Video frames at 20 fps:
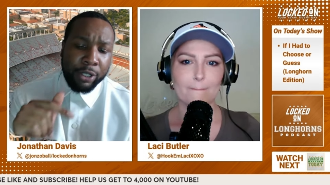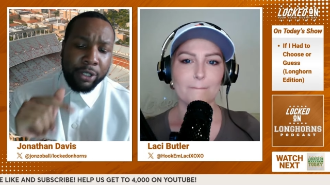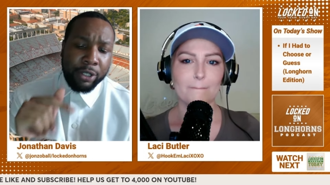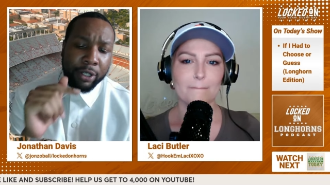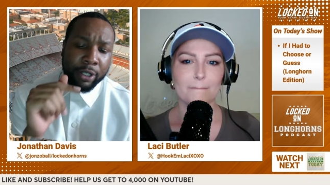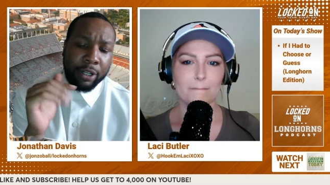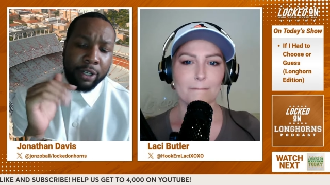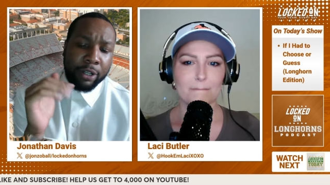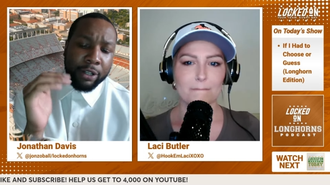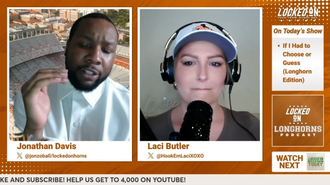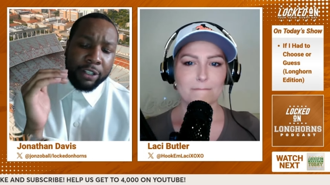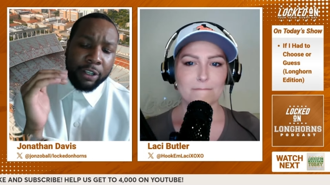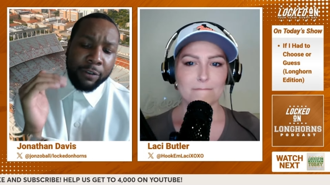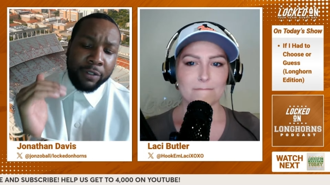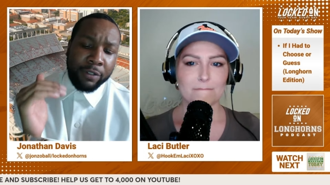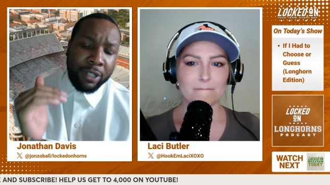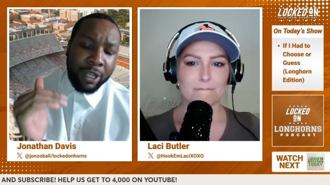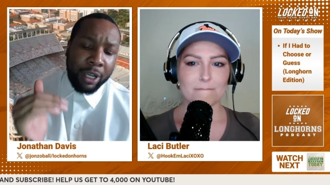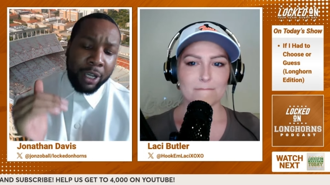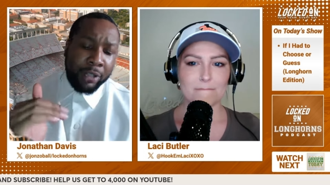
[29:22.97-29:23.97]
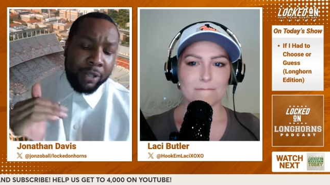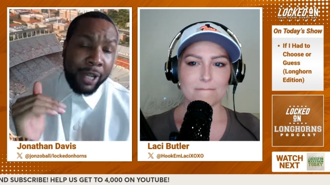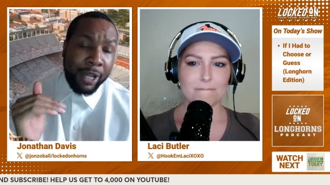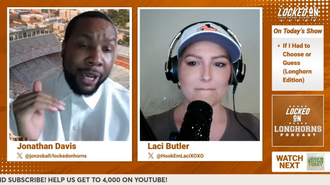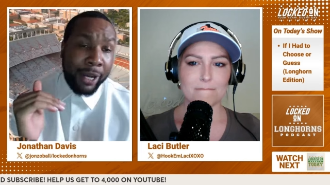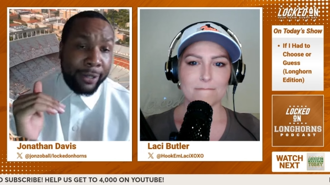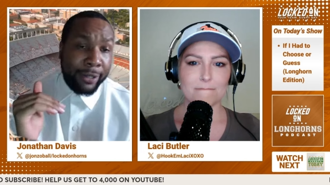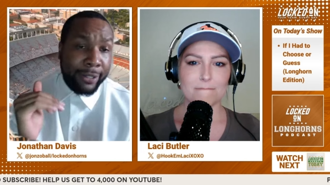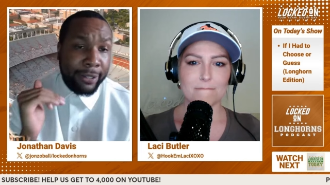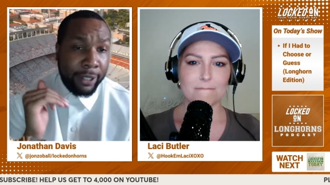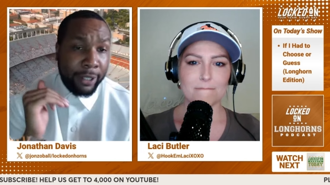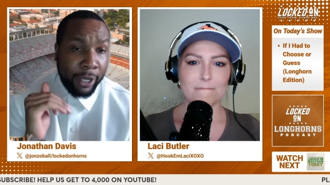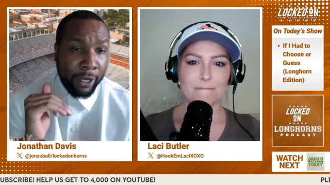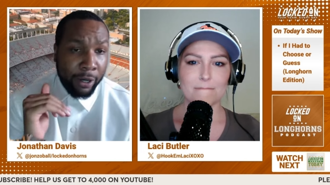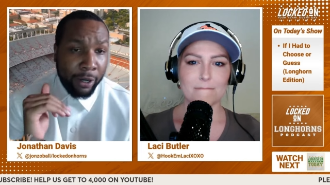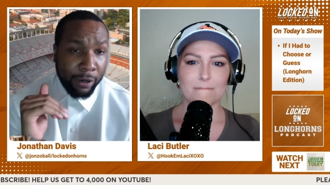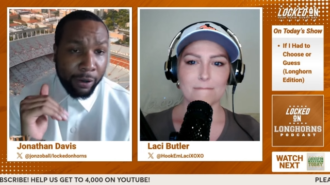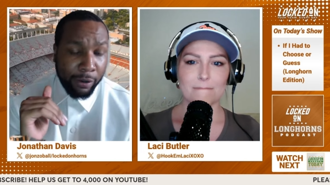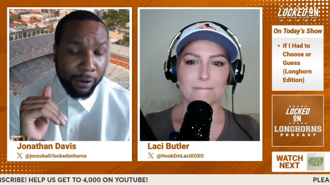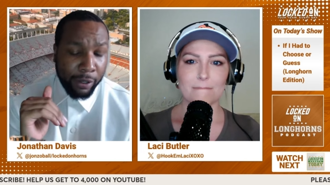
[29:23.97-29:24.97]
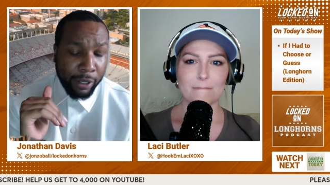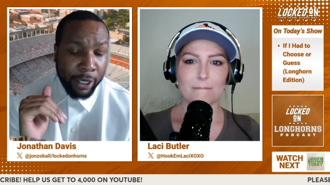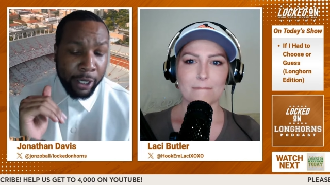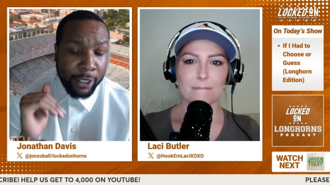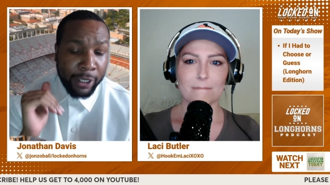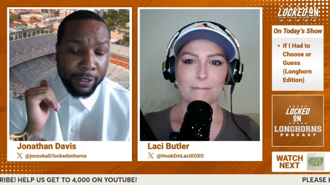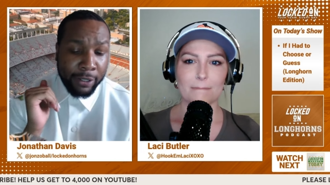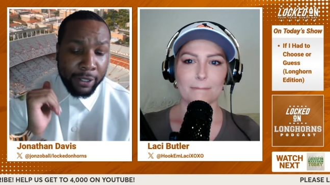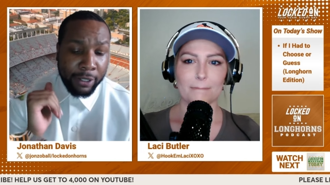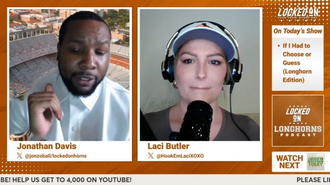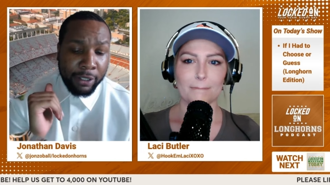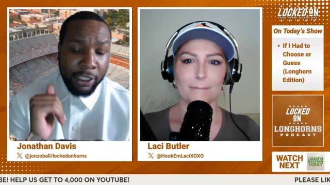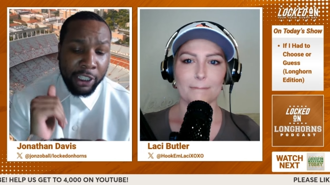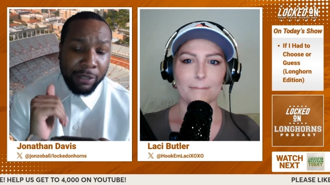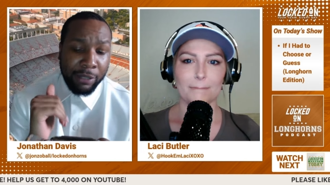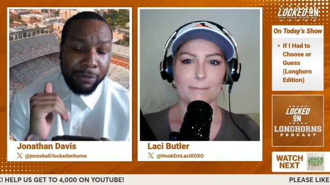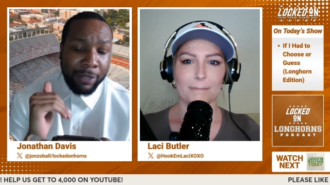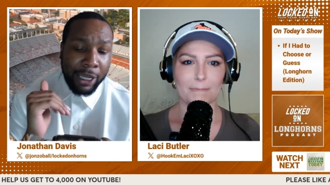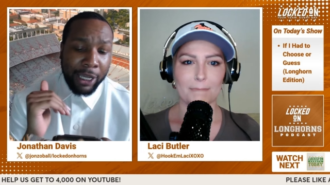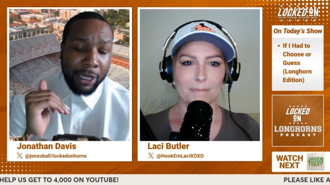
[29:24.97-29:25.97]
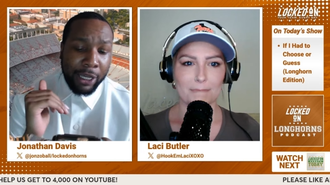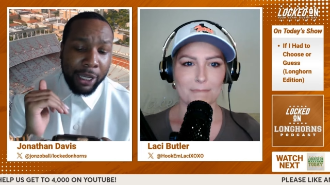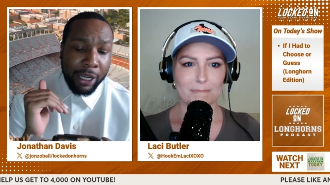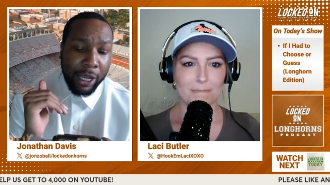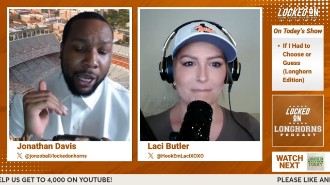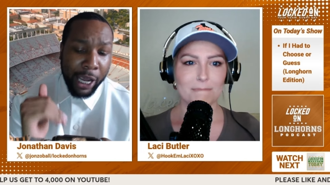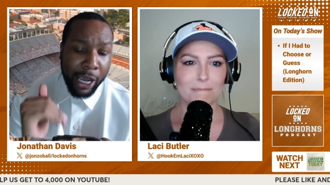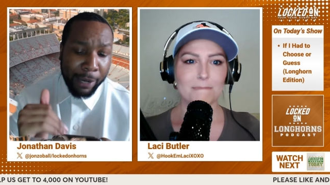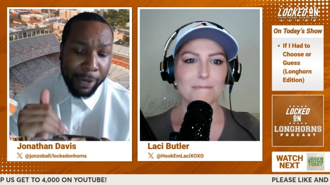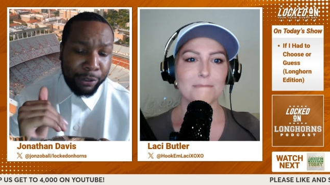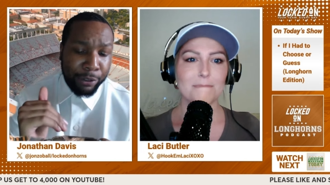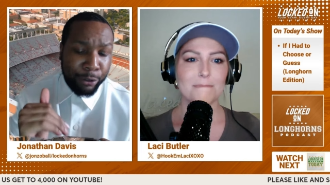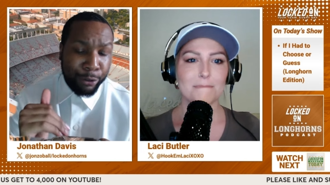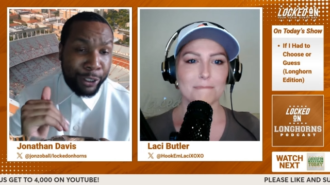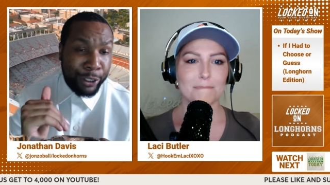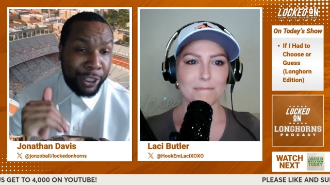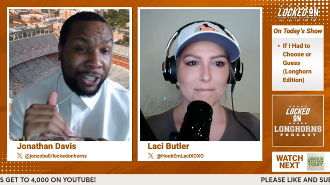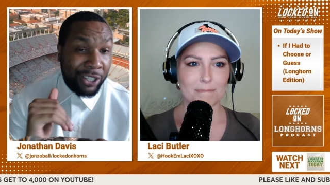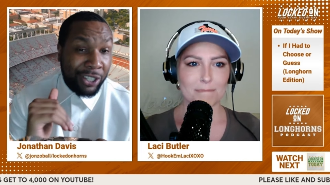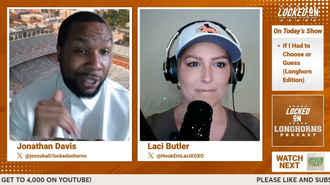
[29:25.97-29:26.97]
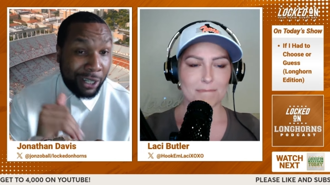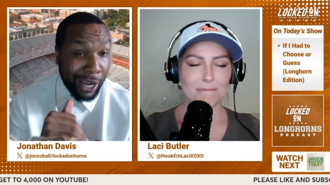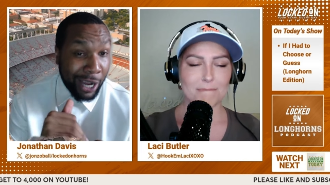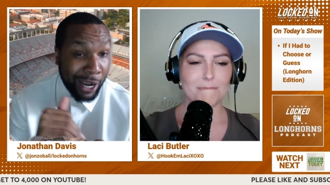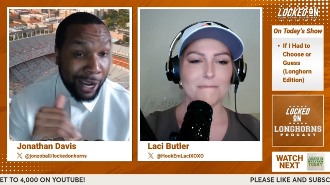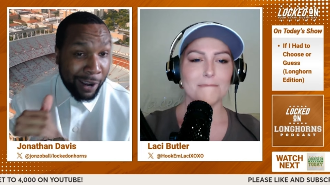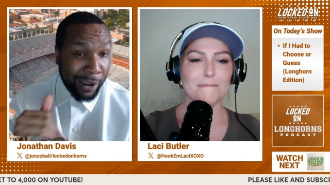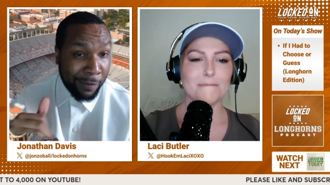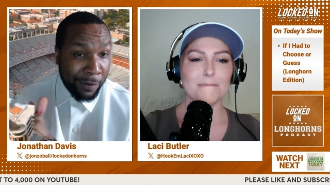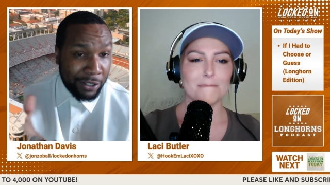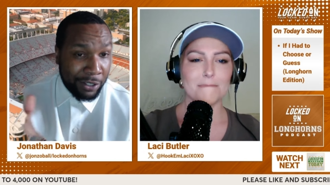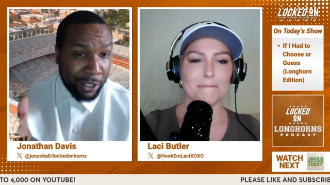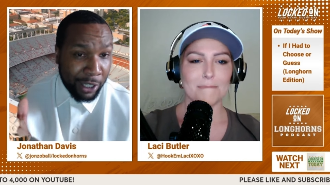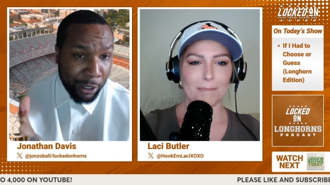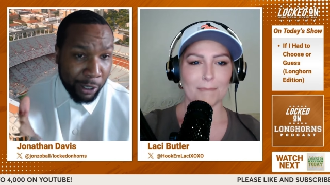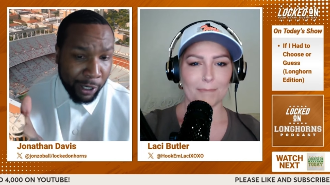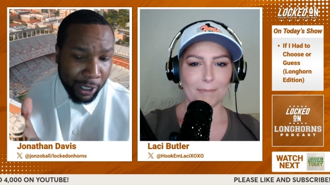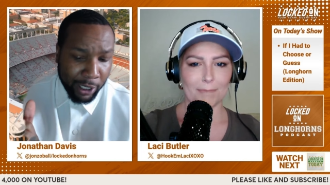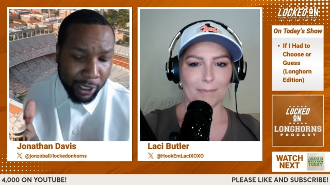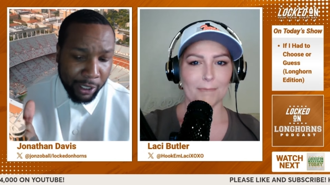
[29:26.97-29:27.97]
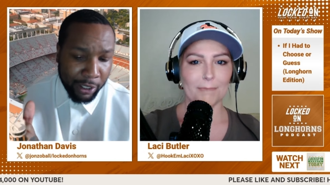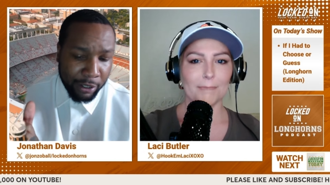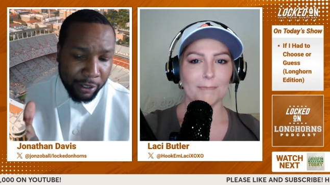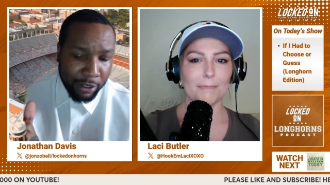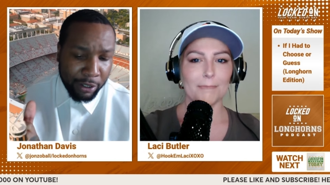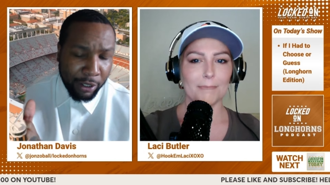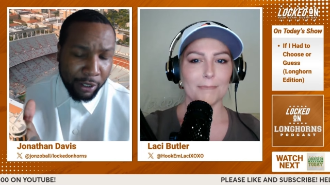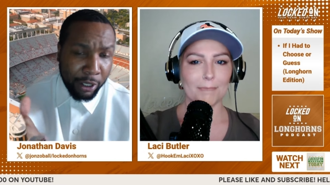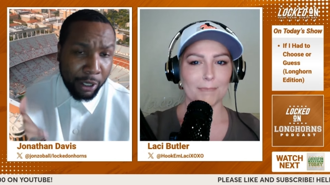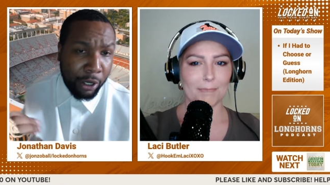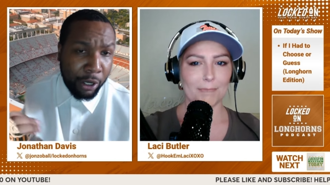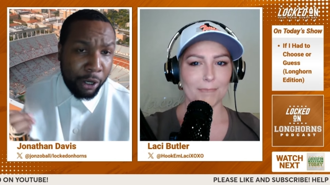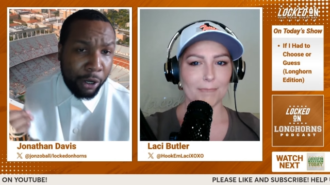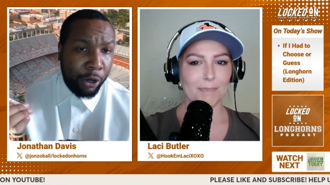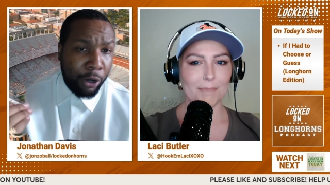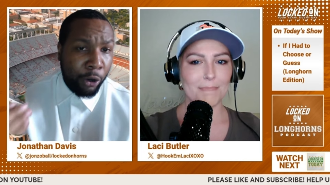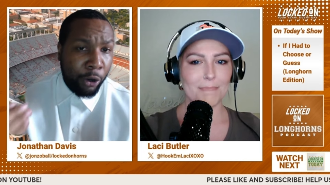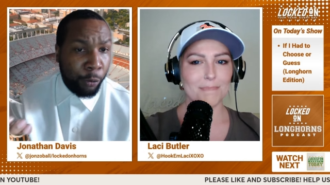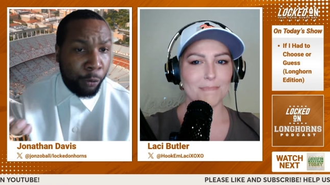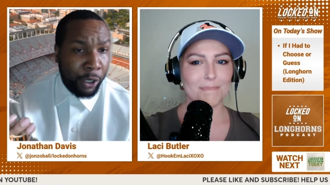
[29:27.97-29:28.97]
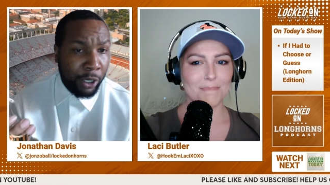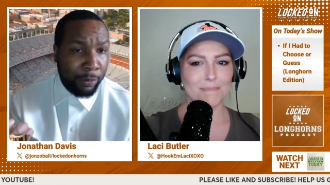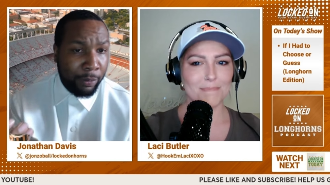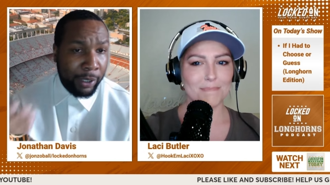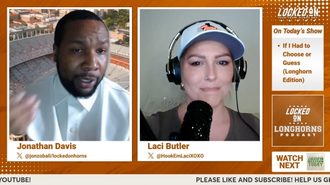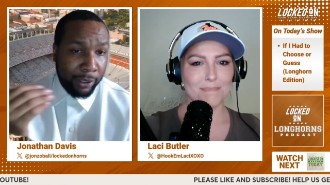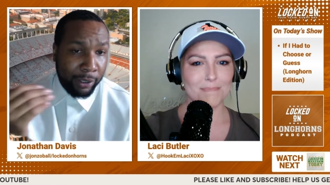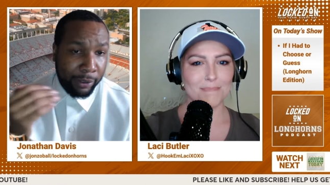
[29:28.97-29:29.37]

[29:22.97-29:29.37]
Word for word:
Speaker 1: is: If Texas had a scare against a team they absolutely should not have a scare against, who would it be?